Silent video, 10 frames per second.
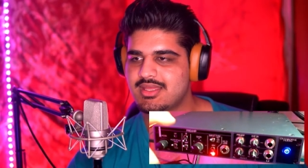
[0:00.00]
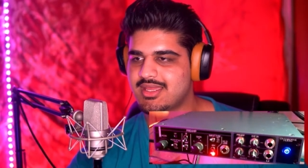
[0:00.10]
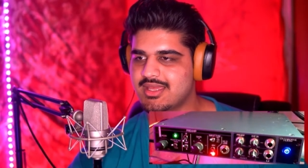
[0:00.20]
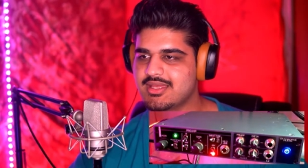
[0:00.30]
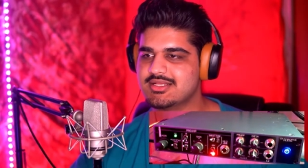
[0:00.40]

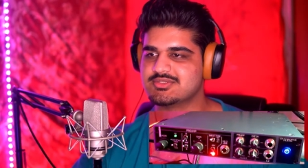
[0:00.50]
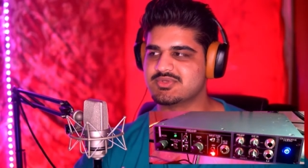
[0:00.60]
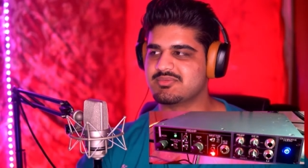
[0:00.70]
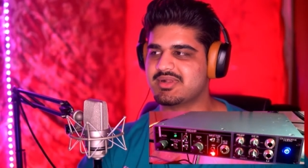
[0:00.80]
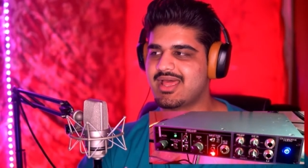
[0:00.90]
Here is where
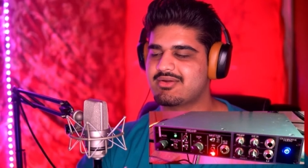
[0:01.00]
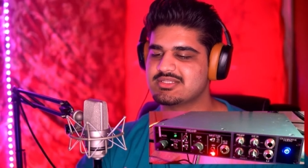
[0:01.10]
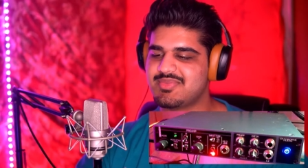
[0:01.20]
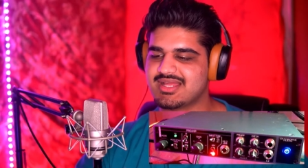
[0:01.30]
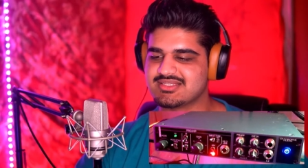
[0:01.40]
the polarity
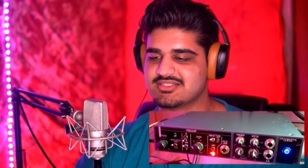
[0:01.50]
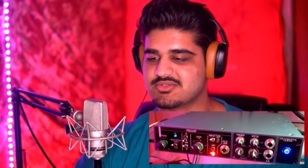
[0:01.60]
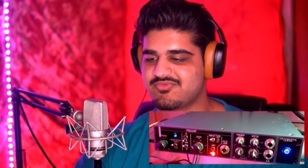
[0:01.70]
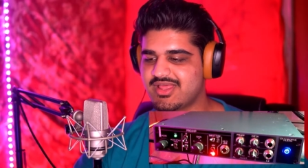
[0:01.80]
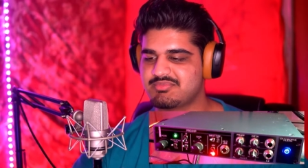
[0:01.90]
pattern's
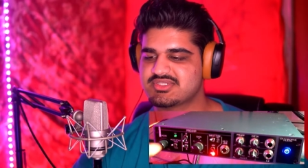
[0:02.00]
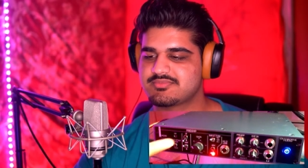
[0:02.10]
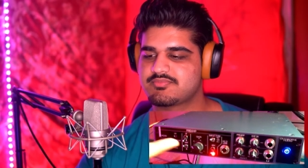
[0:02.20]
flipped,